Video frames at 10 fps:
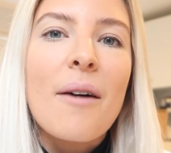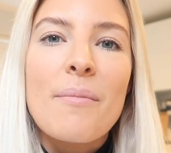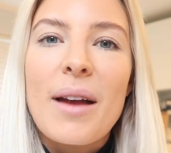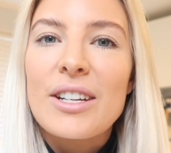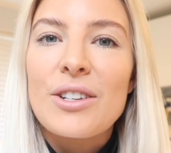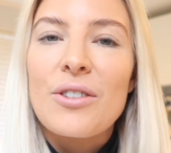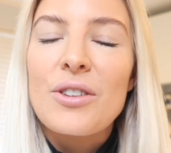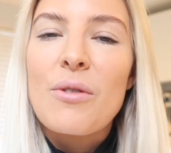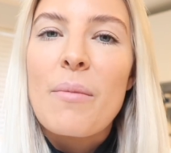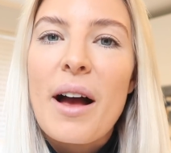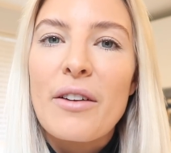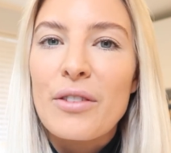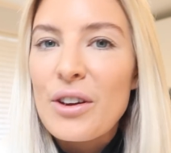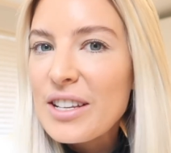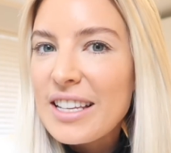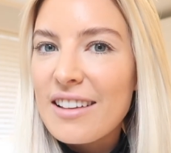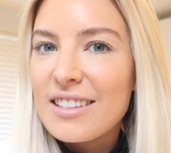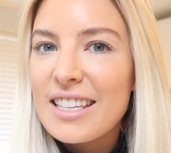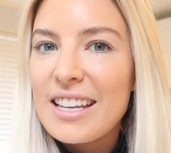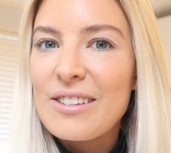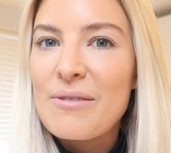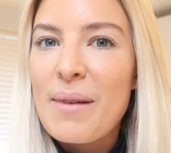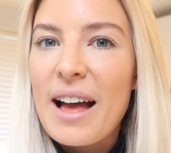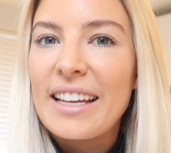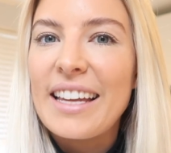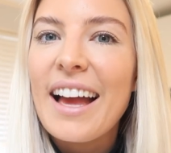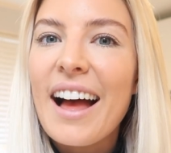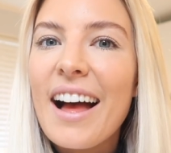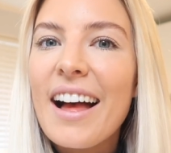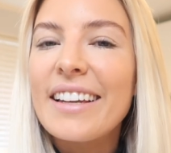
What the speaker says: make sure you are back for those. I'll see you back here